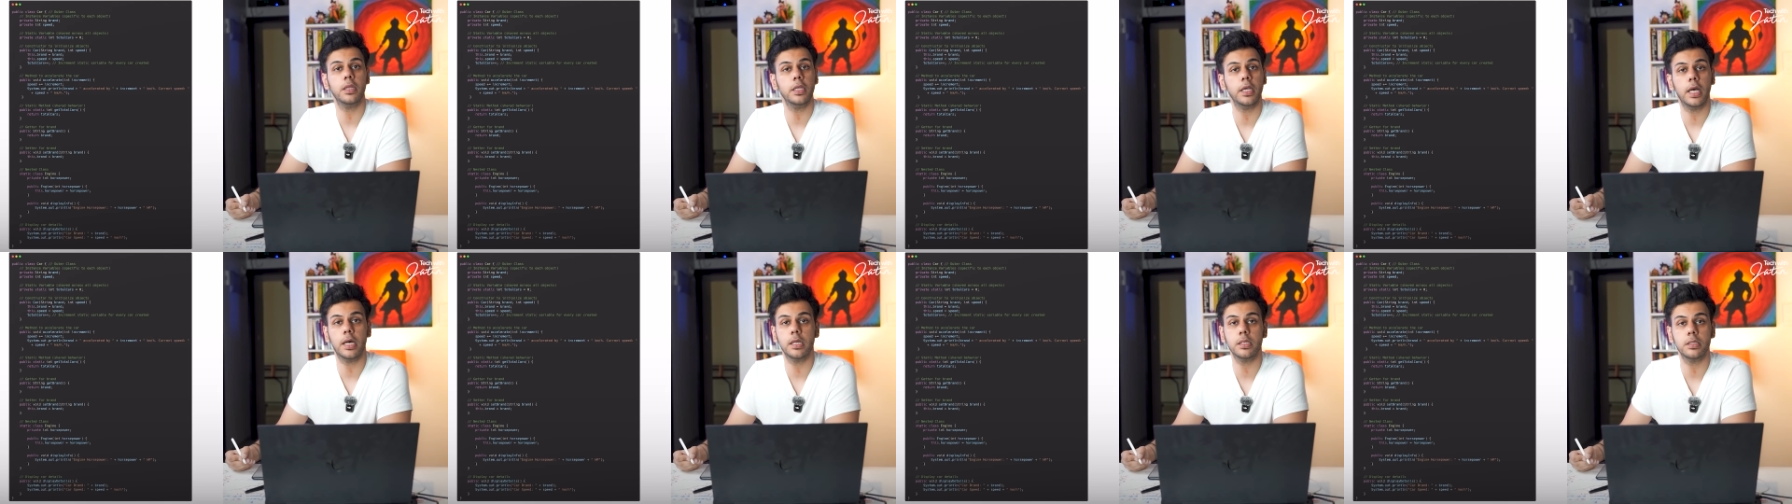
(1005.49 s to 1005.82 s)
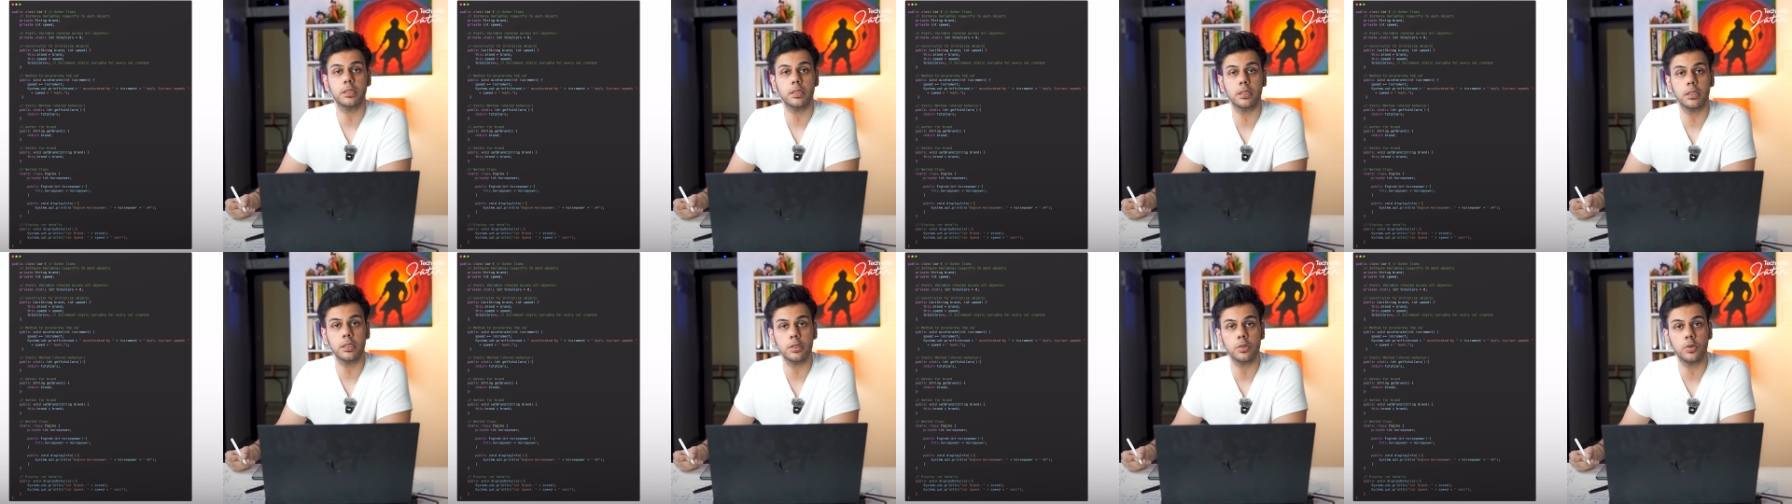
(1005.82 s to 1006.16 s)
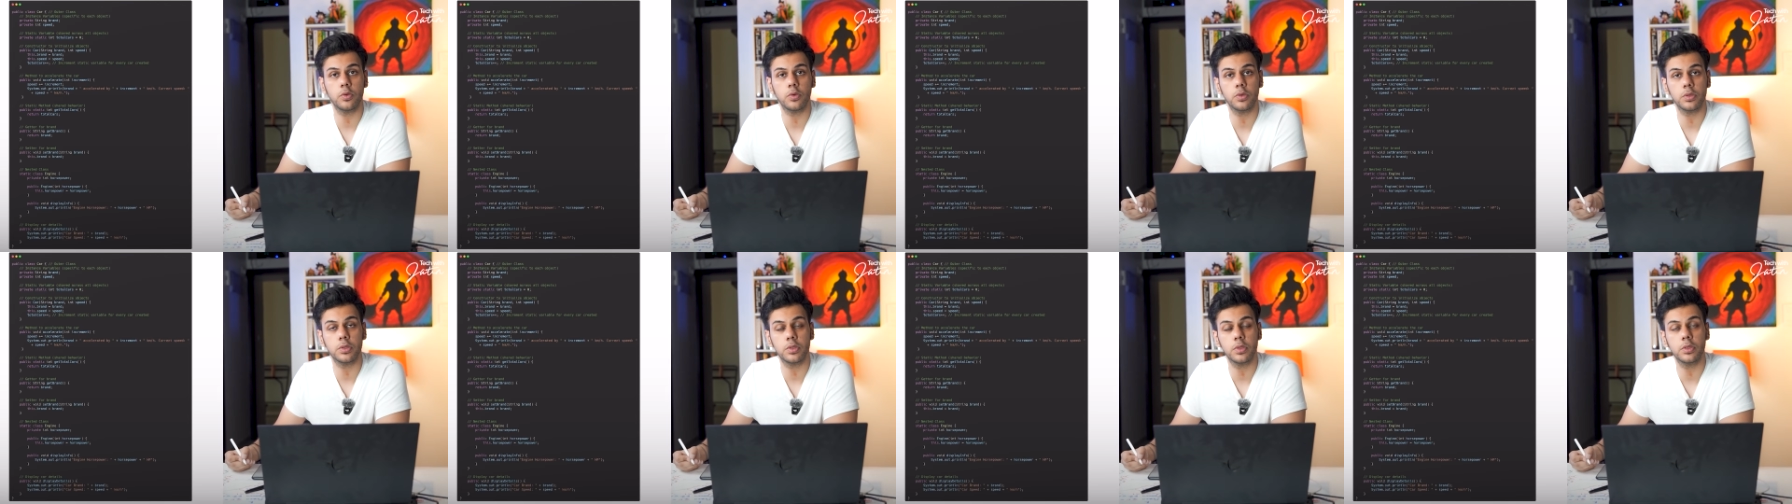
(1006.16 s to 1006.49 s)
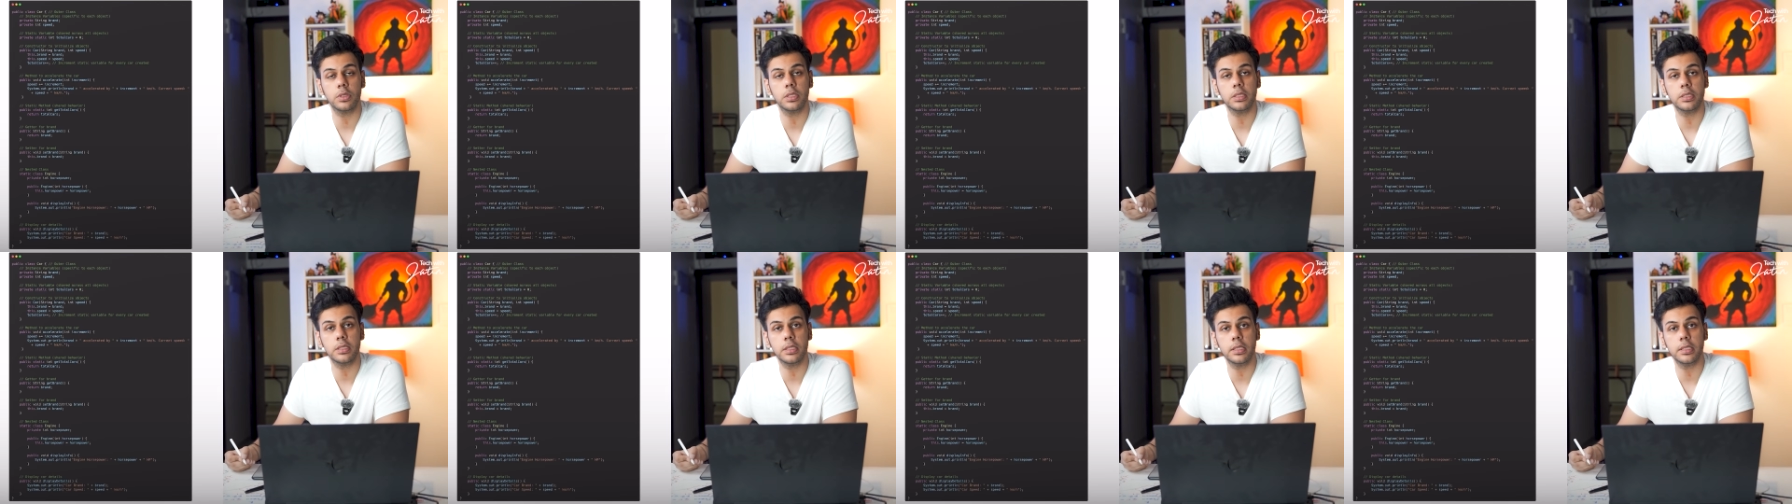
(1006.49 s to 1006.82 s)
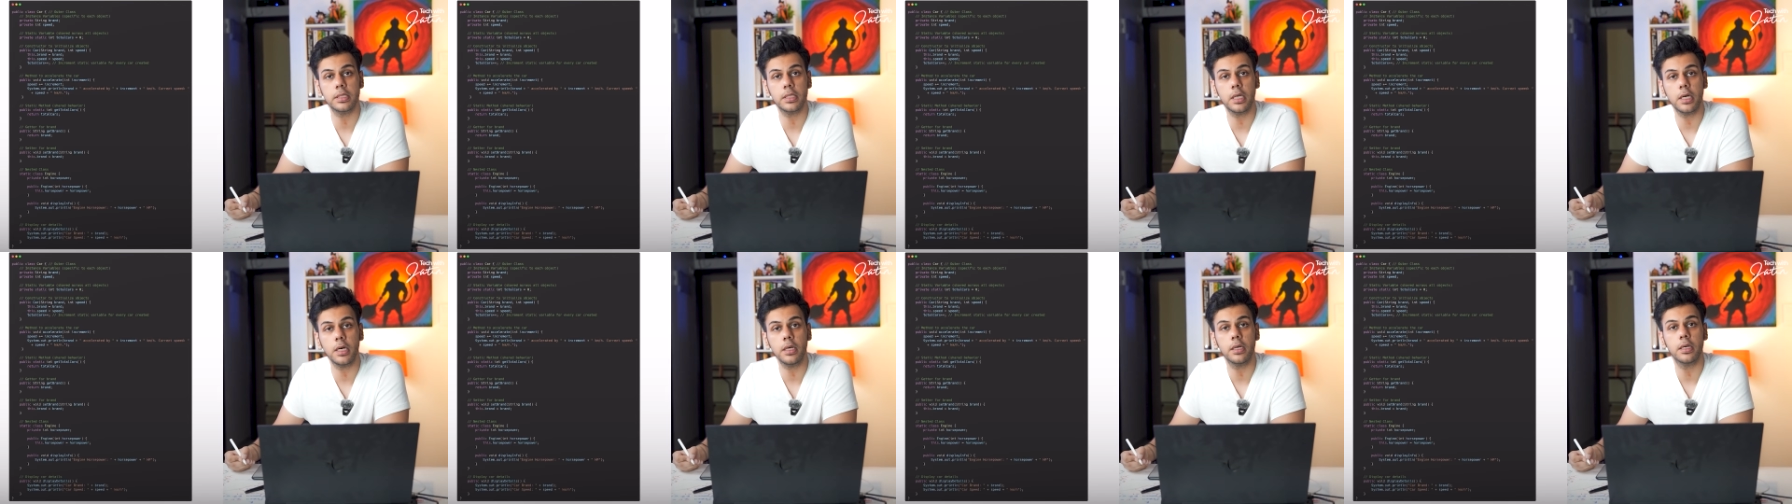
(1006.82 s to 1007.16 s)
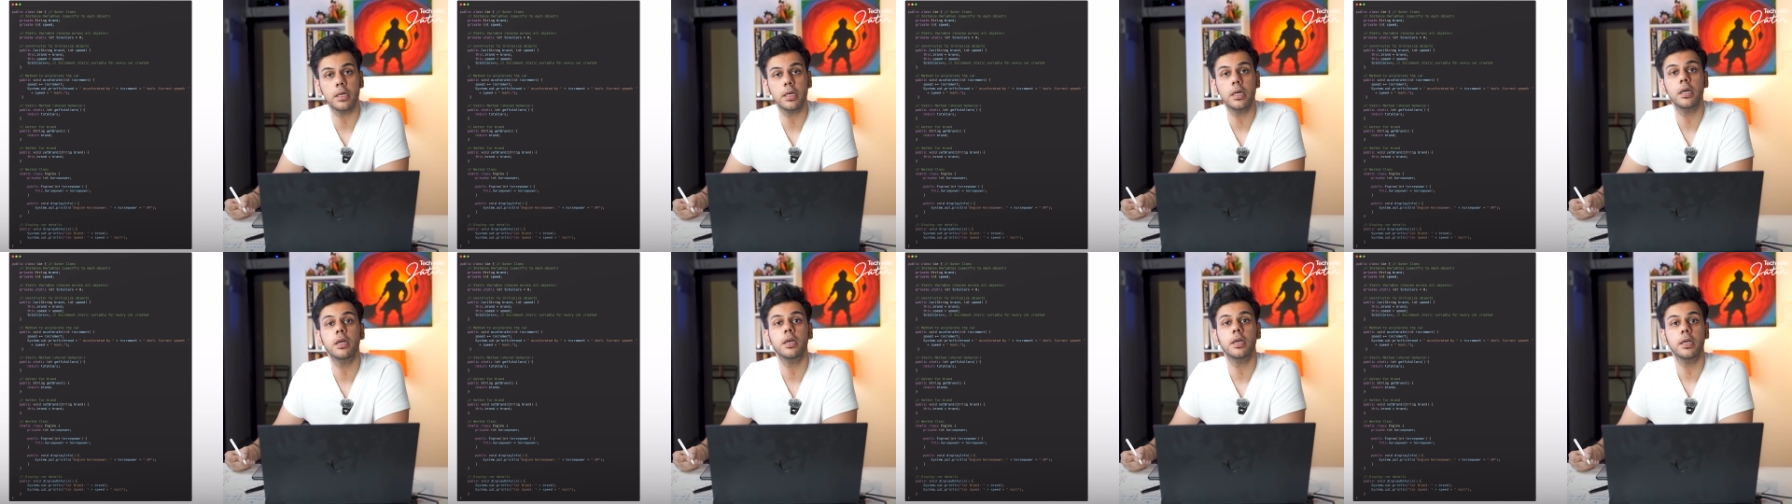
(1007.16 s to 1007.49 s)
The answer is no. So this is a
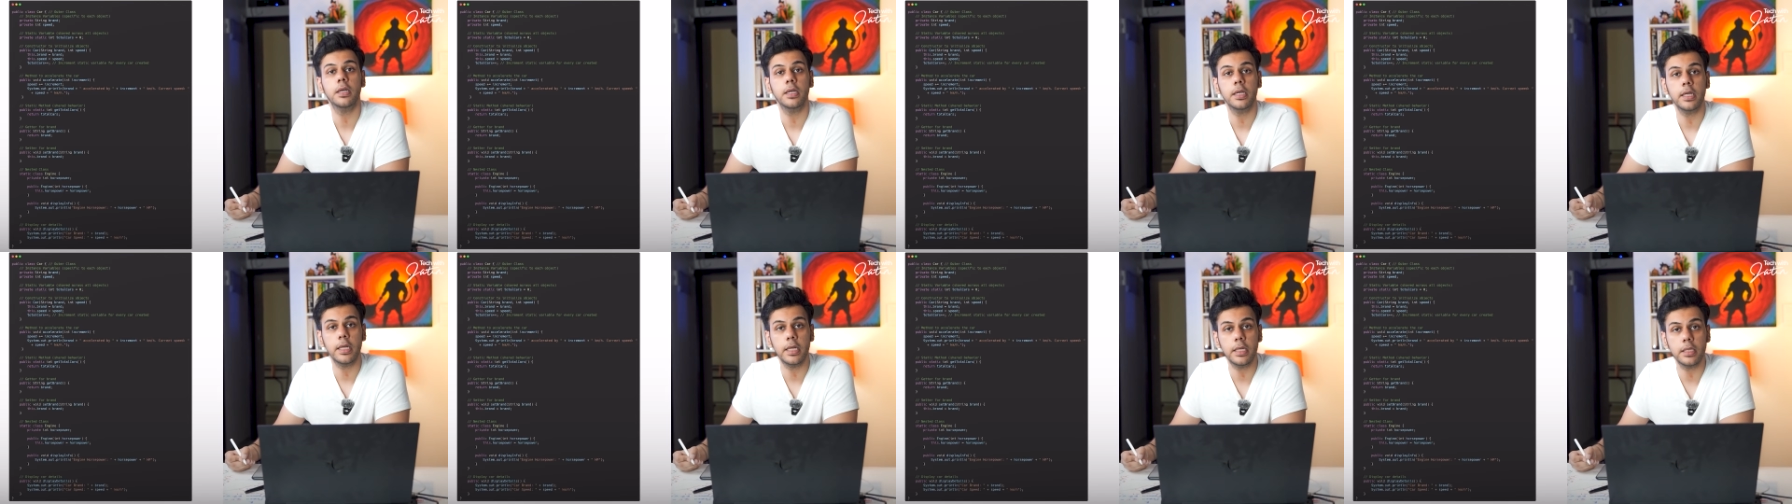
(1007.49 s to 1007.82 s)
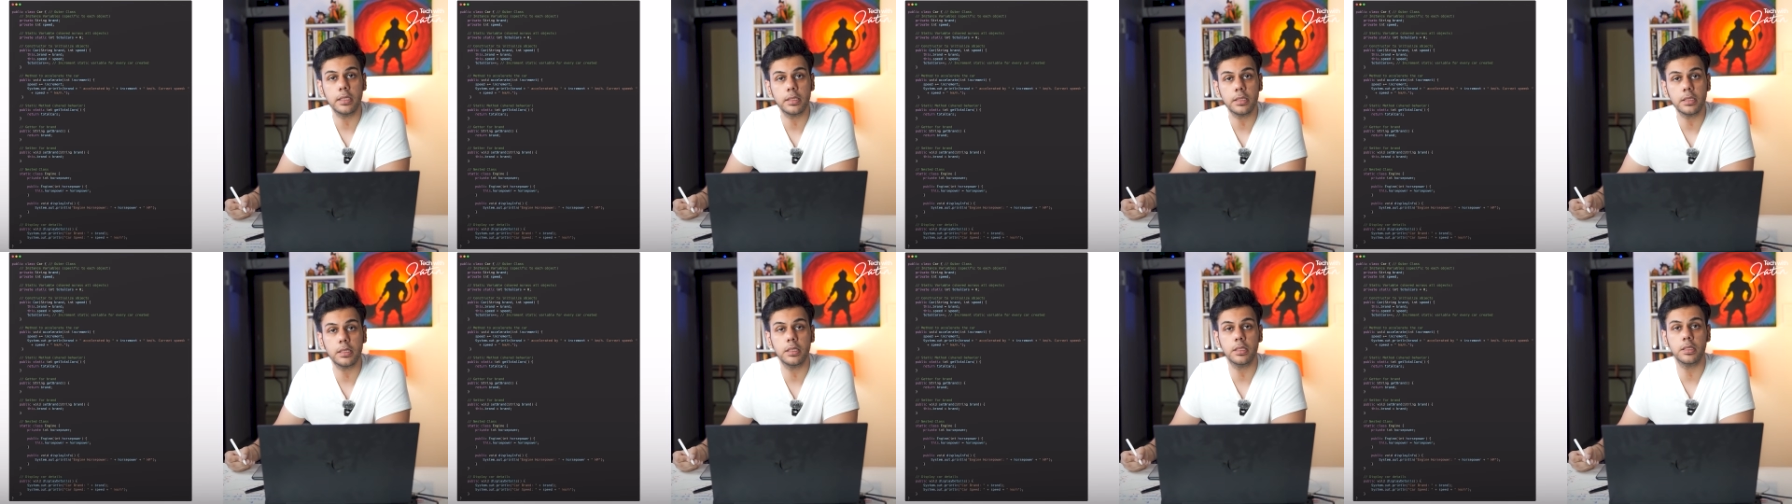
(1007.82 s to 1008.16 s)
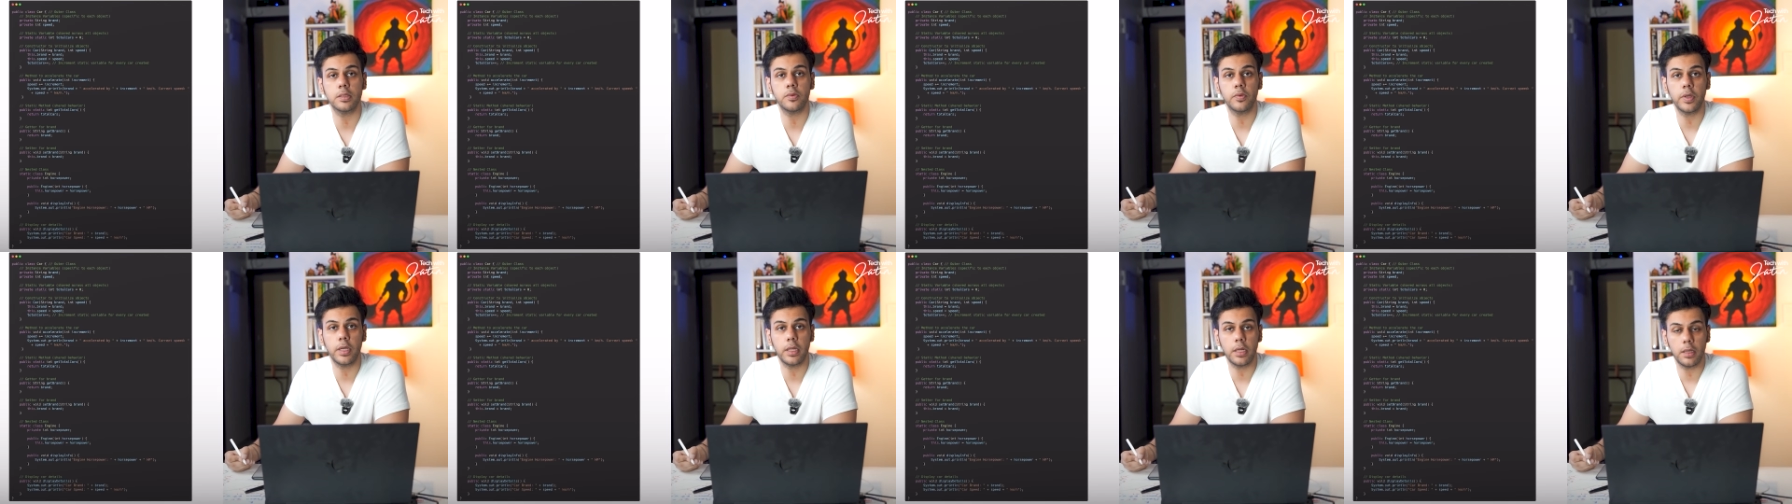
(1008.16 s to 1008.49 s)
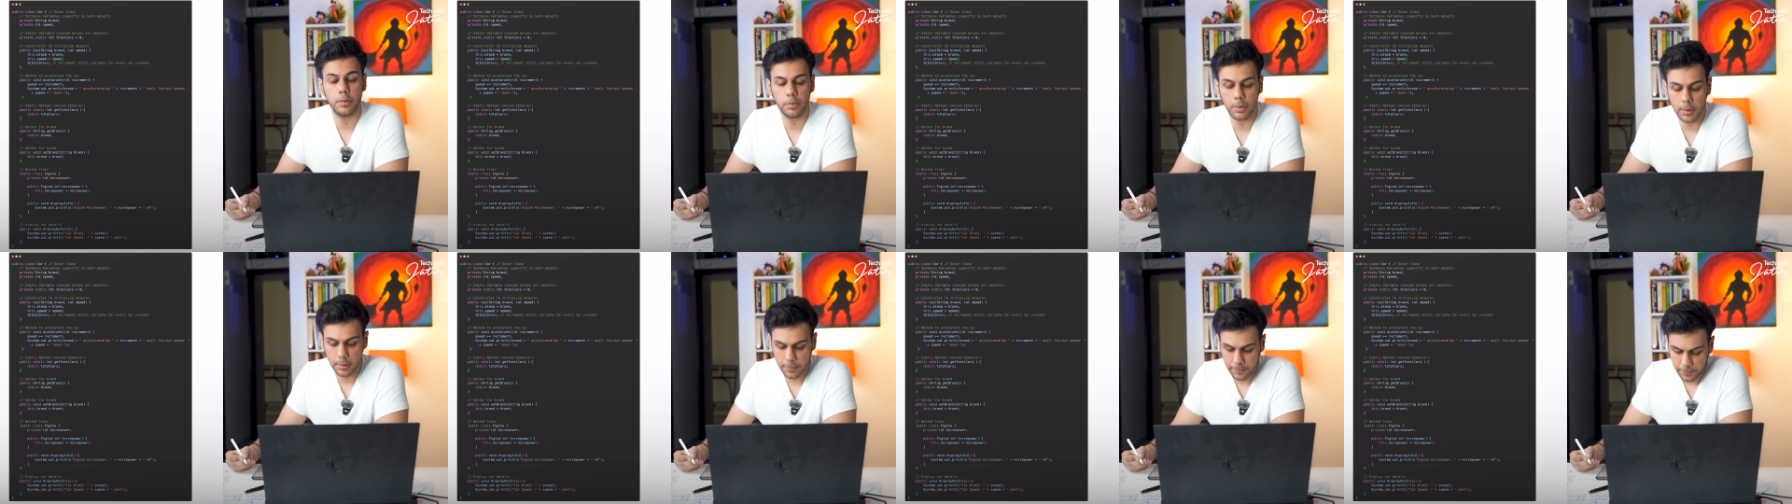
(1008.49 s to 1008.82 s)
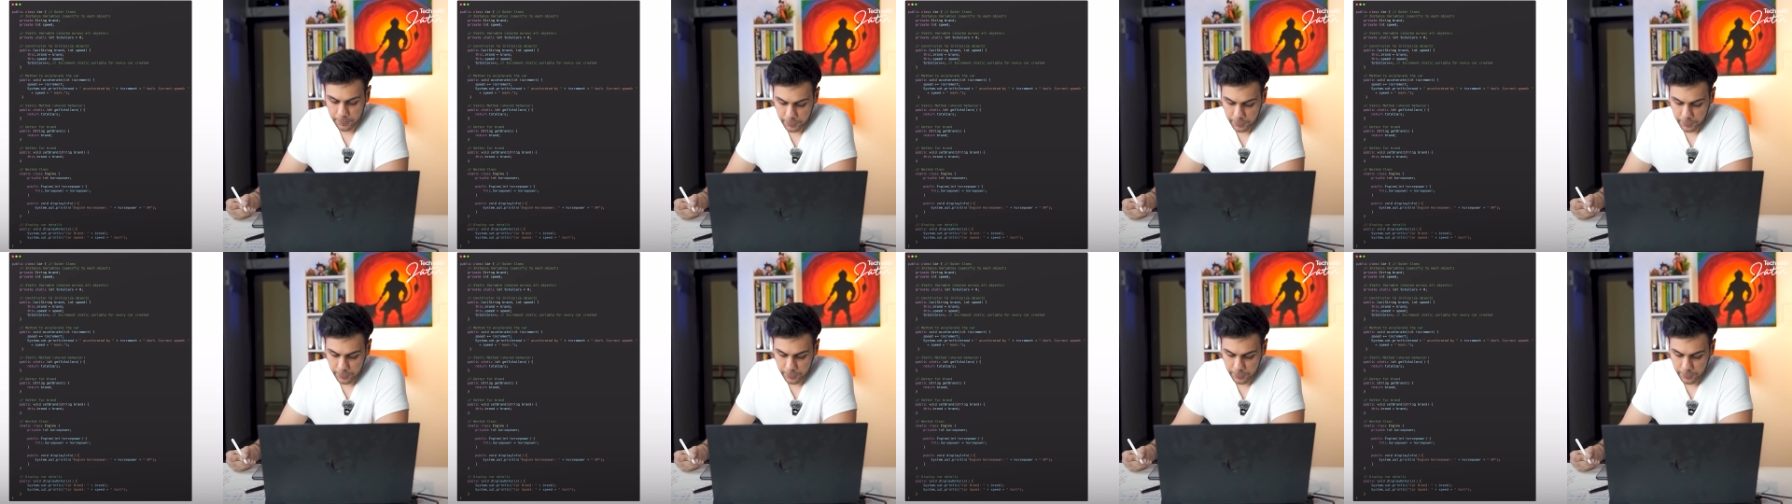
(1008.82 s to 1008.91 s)
instance variable.